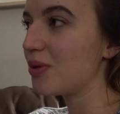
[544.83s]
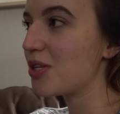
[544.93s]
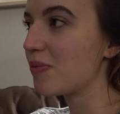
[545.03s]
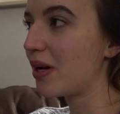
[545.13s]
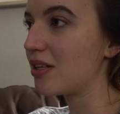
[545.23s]
We
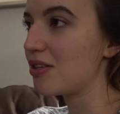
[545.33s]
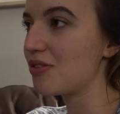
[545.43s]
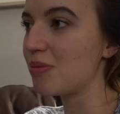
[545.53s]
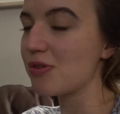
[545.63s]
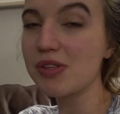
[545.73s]

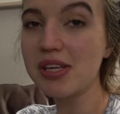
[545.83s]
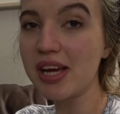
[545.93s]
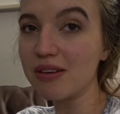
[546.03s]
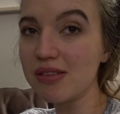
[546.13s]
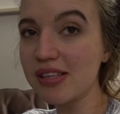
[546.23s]
spent most of the
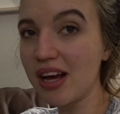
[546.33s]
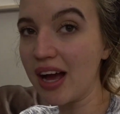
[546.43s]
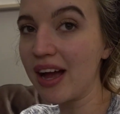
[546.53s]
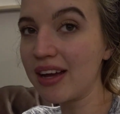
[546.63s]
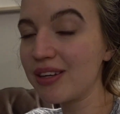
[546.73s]
day
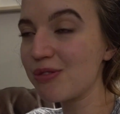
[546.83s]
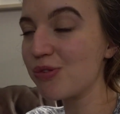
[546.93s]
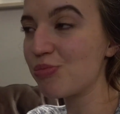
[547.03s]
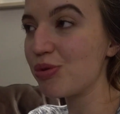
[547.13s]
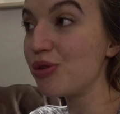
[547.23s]
outside. It
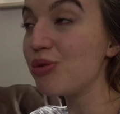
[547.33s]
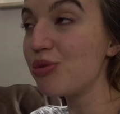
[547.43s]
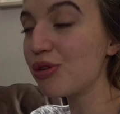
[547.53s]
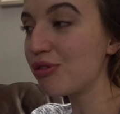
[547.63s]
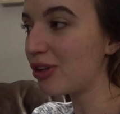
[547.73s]
was
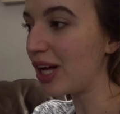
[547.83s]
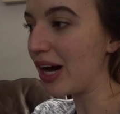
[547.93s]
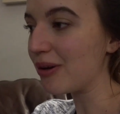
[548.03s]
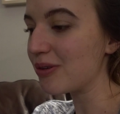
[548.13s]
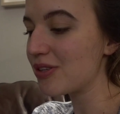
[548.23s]
beautiful
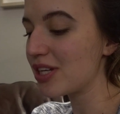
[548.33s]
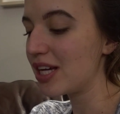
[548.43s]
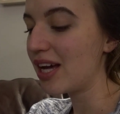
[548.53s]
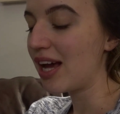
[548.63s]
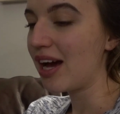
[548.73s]
out
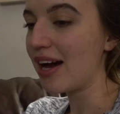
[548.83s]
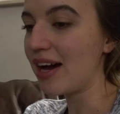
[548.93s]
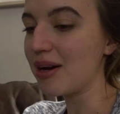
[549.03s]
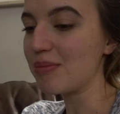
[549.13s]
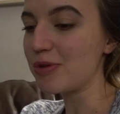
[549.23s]

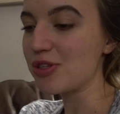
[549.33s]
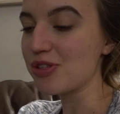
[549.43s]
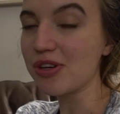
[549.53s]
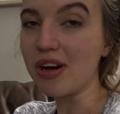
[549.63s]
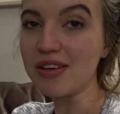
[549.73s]
um, which
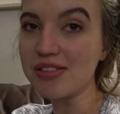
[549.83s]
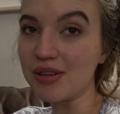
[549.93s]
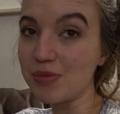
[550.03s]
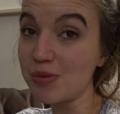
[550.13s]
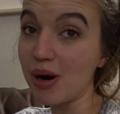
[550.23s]
is
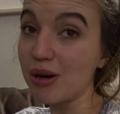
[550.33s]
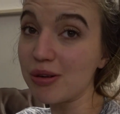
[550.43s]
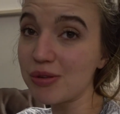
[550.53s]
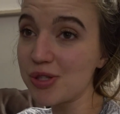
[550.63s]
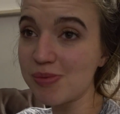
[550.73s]
awesome.
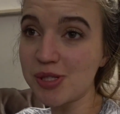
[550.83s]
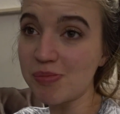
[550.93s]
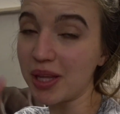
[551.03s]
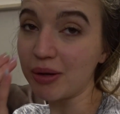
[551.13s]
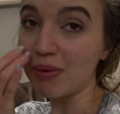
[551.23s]
Tomorrow it's supposed to
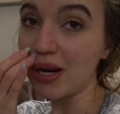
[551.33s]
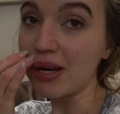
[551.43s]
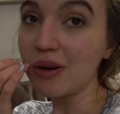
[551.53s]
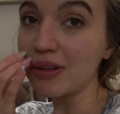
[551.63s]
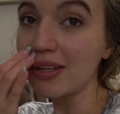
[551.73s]
be like
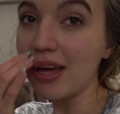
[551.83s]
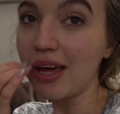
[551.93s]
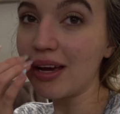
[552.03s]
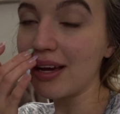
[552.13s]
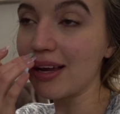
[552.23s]
raining all
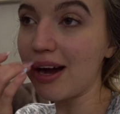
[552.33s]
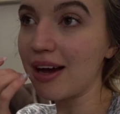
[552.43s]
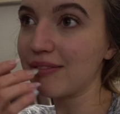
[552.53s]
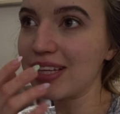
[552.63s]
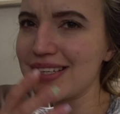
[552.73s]
day at a
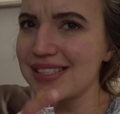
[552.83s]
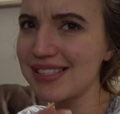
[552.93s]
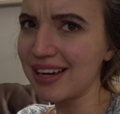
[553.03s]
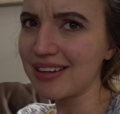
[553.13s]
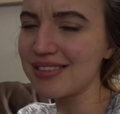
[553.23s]
high of like
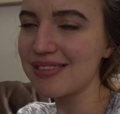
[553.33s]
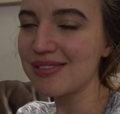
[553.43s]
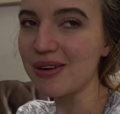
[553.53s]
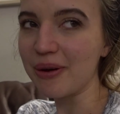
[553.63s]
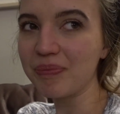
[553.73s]
6,
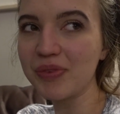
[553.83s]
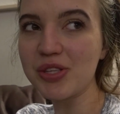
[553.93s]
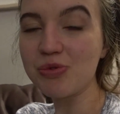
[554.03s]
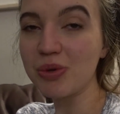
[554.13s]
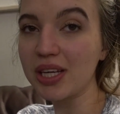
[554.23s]
so
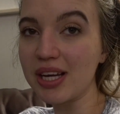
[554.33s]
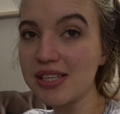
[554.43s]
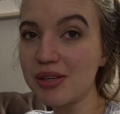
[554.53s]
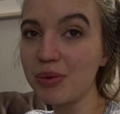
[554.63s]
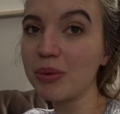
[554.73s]
it's really
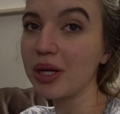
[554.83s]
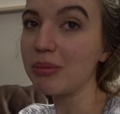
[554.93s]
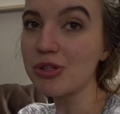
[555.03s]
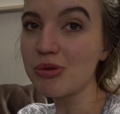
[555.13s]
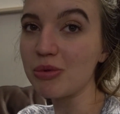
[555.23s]
nice that we were
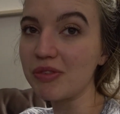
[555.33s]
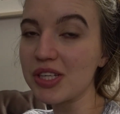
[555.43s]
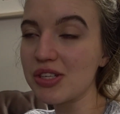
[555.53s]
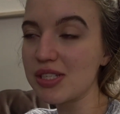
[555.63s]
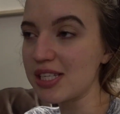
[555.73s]
able to move
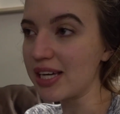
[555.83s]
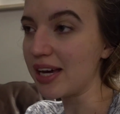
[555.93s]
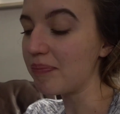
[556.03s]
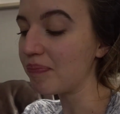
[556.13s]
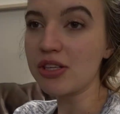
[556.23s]
it
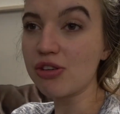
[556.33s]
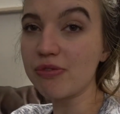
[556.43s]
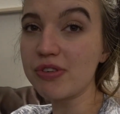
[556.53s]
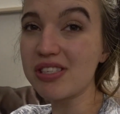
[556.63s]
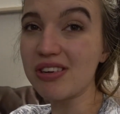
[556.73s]
today.
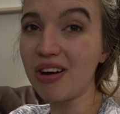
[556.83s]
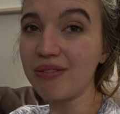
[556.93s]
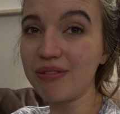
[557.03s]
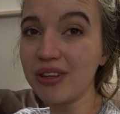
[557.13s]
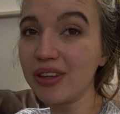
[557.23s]
Sophie's
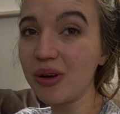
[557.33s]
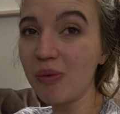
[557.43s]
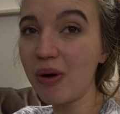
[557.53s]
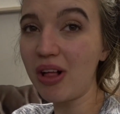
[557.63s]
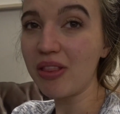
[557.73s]
not feeling
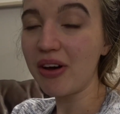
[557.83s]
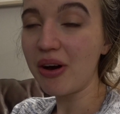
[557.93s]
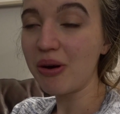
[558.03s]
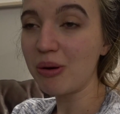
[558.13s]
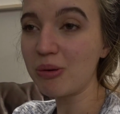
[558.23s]
well
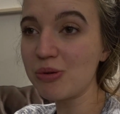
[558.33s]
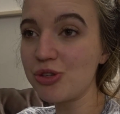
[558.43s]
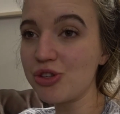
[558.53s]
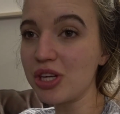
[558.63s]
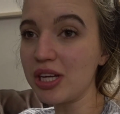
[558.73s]
though.
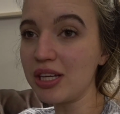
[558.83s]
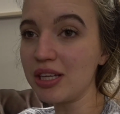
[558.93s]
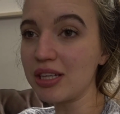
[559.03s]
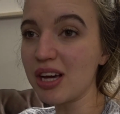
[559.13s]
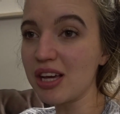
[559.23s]

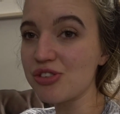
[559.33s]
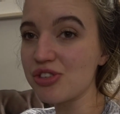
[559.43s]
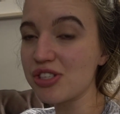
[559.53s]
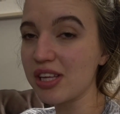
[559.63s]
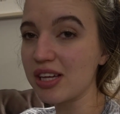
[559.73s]
She has
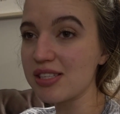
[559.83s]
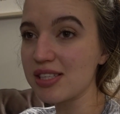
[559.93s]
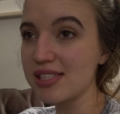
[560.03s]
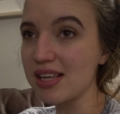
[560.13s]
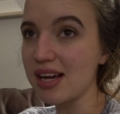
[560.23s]
just like
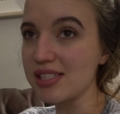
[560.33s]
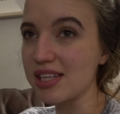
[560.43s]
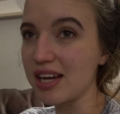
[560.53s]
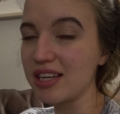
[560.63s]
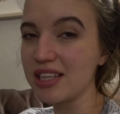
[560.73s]
since last
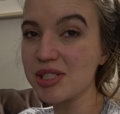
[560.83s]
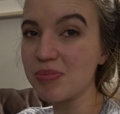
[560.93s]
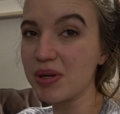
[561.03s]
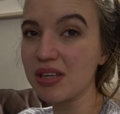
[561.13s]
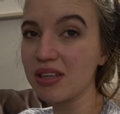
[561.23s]
night has
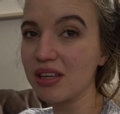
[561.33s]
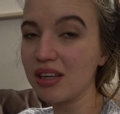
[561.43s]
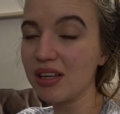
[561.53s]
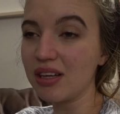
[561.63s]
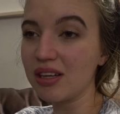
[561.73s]
been
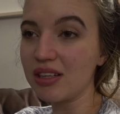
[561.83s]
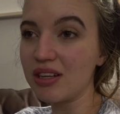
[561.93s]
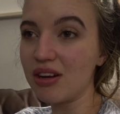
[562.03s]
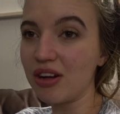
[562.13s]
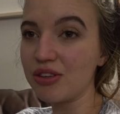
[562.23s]

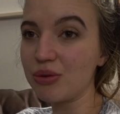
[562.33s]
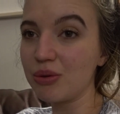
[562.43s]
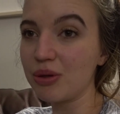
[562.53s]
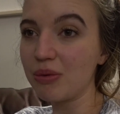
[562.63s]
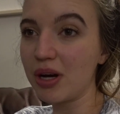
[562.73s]
not
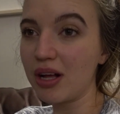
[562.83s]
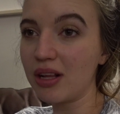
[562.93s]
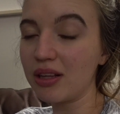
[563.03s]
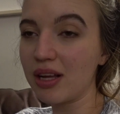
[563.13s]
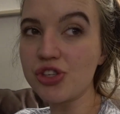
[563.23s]
doing
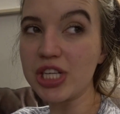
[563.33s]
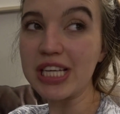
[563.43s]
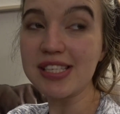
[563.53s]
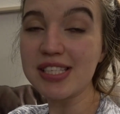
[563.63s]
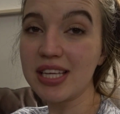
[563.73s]
well. She
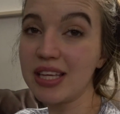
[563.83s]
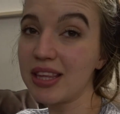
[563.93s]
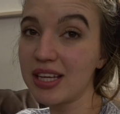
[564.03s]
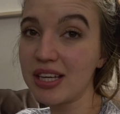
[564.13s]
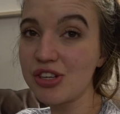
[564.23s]
is
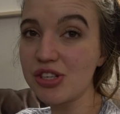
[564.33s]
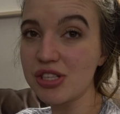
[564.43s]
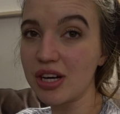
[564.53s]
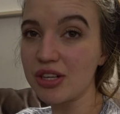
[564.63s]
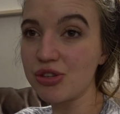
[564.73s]
teething. She's
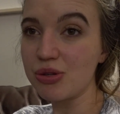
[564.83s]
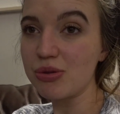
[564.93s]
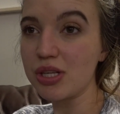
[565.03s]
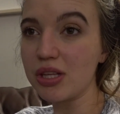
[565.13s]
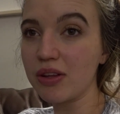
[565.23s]
got two
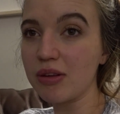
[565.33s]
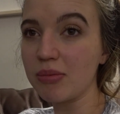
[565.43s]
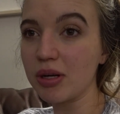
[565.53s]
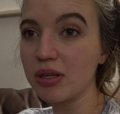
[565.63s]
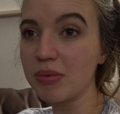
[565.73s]
teeth on the
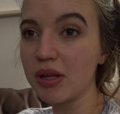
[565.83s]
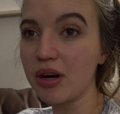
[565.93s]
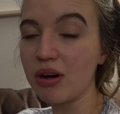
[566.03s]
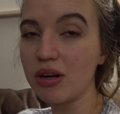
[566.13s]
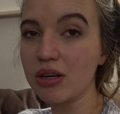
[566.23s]
bottom that
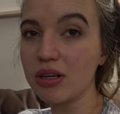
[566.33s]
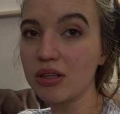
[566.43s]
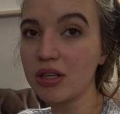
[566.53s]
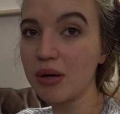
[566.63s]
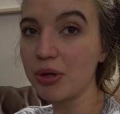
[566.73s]
are
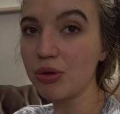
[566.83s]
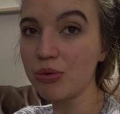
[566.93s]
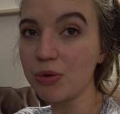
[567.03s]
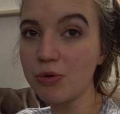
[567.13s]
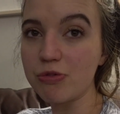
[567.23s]
coming
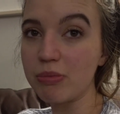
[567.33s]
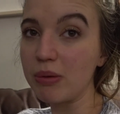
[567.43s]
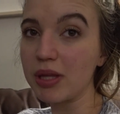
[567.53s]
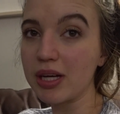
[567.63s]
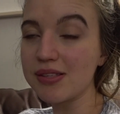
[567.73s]
through, so
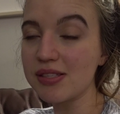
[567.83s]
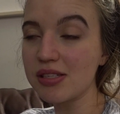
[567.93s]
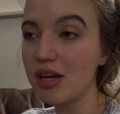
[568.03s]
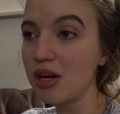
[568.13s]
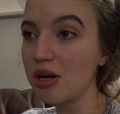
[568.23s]
maybe that's
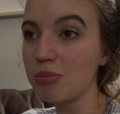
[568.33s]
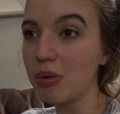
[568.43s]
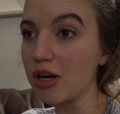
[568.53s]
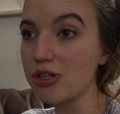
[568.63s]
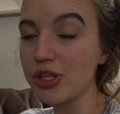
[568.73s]

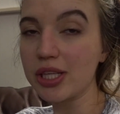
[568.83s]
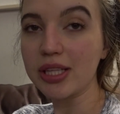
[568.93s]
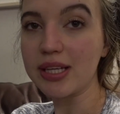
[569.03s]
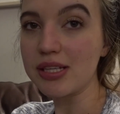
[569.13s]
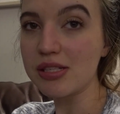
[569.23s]
partially at
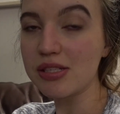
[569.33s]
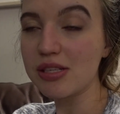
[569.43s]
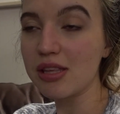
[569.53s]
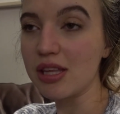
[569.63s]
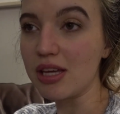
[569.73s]

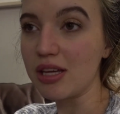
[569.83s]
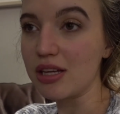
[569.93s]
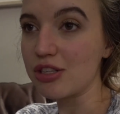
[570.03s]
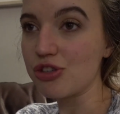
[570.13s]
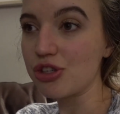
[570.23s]
least, the
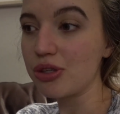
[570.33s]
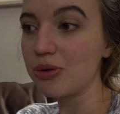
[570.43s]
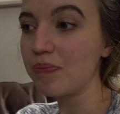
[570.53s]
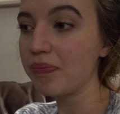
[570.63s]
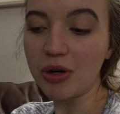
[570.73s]

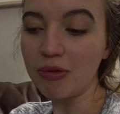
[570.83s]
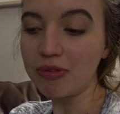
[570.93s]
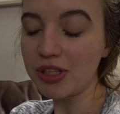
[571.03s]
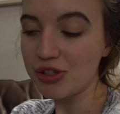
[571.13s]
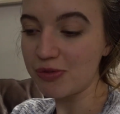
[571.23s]
issue.
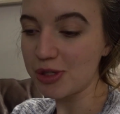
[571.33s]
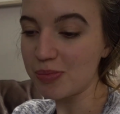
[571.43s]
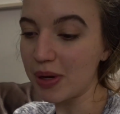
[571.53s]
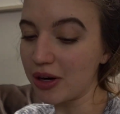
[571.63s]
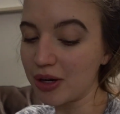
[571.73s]
Hopefully she feels
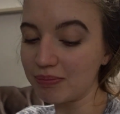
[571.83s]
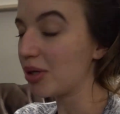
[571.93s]
better.